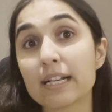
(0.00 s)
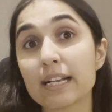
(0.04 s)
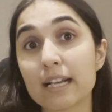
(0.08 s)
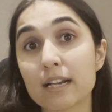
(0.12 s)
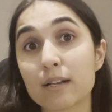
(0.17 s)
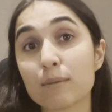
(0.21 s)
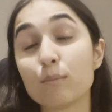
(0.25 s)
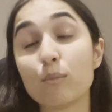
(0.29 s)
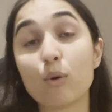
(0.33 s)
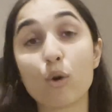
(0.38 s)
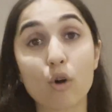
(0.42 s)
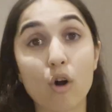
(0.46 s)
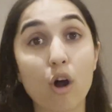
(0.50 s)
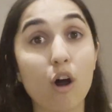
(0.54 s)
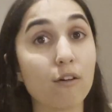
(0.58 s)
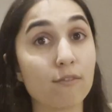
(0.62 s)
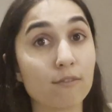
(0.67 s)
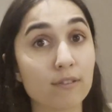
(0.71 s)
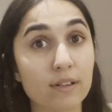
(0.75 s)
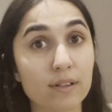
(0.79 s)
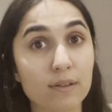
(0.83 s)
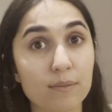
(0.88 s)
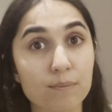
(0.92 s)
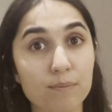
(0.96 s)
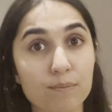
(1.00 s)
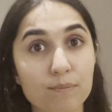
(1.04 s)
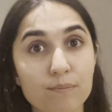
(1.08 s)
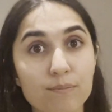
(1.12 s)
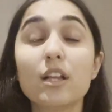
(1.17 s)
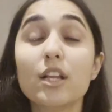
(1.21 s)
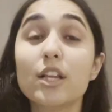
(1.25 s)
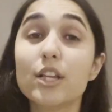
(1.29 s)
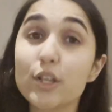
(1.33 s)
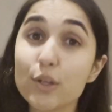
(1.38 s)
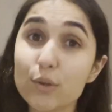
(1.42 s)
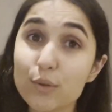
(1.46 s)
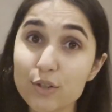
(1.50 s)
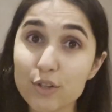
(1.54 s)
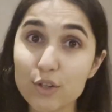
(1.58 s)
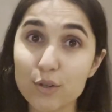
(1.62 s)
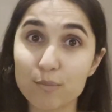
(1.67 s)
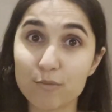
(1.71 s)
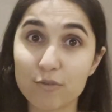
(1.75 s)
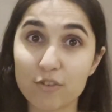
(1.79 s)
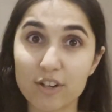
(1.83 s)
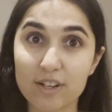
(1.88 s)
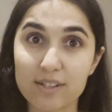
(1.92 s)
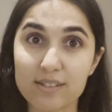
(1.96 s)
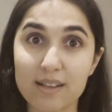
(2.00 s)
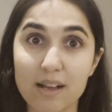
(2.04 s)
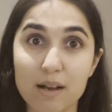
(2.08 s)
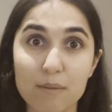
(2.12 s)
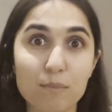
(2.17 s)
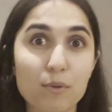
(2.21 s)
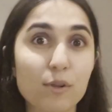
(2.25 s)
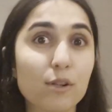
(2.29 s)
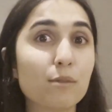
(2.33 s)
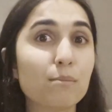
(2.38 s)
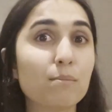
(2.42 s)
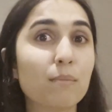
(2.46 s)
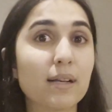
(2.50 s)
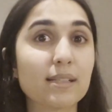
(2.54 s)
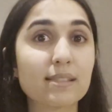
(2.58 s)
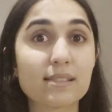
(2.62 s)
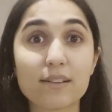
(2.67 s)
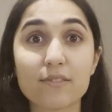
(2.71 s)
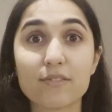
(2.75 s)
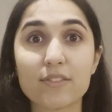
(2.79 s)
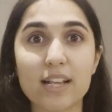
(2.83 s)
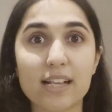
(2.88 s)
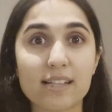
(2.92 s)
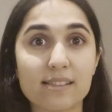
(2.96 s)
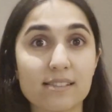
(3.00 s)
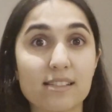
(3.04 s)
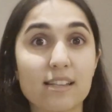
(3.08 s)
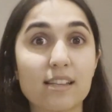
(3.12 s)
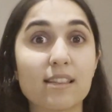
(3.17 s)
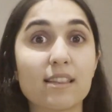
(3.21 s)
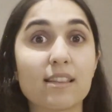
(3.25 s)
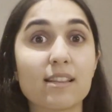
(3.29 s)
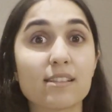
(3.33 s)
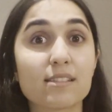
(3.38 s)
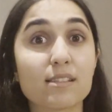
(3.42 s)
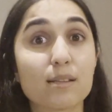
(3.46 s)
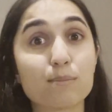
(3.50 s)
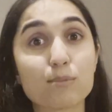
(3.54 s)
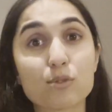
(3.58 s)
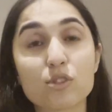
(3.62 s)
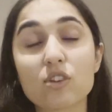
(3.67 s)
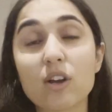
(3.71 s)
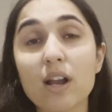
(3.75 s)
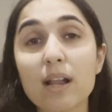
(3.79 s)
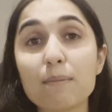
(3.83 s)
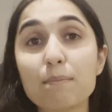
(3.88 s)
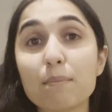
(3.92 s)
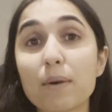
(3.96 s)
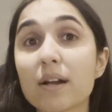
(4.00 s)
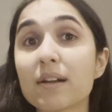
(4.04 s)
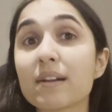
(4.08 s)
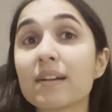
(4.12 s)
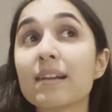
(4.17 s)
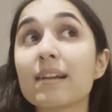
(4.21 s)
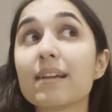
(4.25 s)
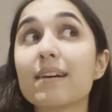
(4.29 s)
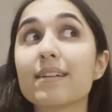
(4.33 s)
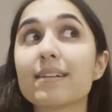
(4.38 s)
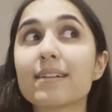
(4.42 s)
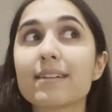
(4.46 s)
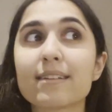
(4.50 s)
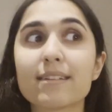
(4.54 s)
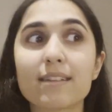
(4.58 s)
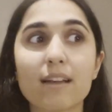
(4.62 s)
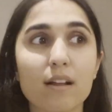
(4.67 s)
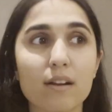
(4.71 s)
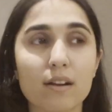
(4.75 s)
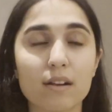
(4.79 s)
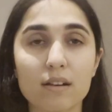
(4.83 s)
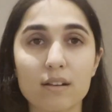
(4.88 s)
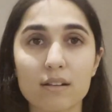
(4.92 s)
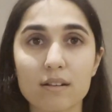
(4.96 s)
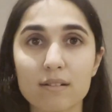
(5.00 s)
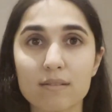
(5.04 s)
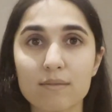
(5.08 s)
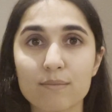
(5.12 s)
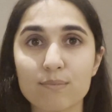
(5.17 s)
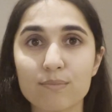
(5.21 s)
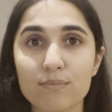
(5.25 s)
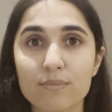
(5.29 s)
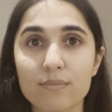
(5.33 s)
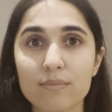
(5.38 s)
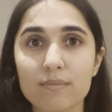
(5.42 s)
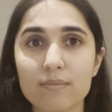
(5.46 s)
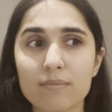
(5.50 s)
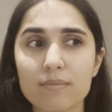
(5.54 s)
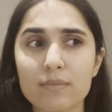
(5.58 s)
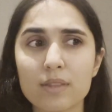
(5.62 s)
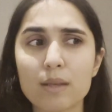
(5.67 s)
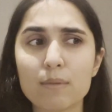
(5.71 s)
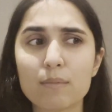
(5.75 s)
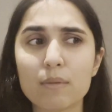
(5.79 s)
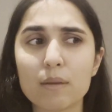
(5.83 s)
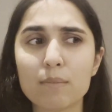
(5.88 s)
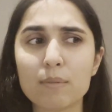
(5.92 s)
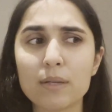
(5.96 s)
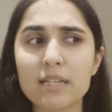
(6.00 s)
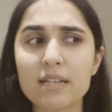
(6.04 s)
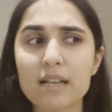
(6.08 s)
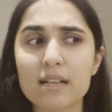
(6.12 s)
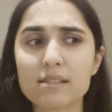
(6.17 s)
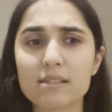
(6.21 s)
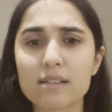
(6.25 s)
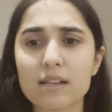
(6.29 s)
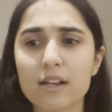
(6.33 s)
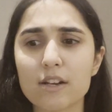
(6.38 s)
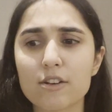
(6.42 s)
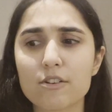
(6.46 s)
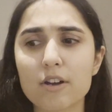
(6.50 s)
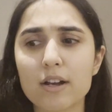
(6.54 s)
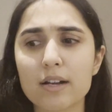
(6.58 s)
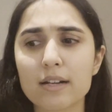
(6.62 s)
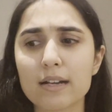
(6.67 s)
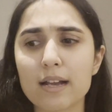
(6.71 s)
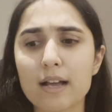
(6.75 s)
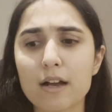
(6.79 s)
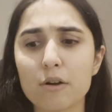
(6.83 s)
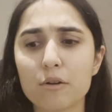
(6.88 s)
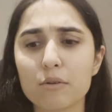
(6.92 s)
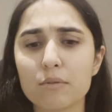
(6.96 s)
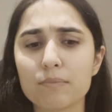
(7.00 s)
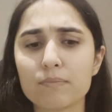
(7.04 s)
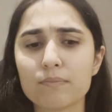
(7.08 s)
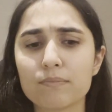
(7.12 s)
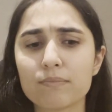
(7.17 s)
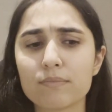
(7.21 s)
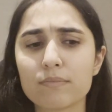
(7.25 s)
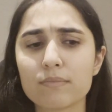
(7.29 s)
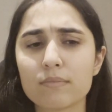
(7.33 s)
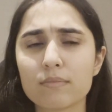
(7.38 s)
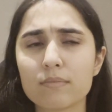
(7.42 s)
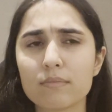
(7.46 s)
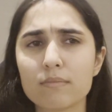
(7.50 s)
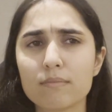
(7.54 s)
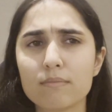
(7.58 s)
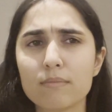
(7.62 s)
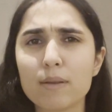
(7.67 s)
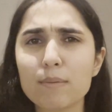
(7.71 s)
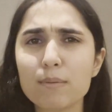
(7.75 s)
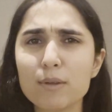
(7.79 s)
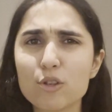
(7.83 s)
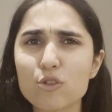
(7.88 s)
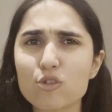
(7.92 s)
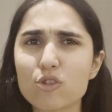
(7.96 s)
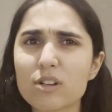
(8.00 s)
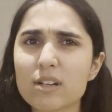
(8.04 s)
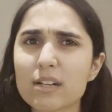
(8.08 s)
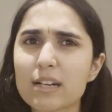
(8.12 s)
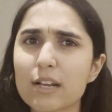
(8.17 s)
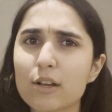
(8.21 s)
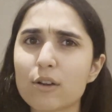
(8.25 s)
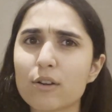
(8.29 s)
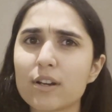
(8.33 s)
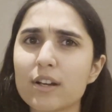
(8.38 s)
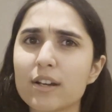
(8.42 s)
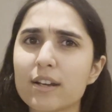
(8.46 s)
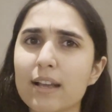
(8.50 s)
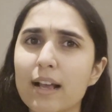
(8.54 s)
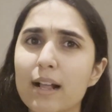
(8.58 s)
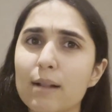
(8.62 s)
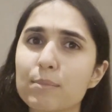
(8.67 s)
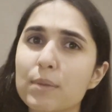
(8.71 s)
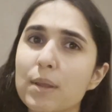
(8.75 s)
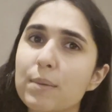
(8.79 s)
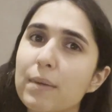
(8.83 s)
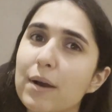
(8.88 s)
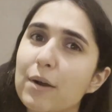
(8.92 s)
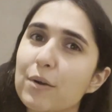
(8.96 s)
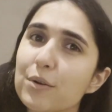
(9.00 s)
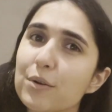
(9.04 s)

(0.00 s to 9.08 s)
more often. YouTube, for example, must have tested the subscribe button a ton. They may be testing it right now. Maybe you should click on it to help them out.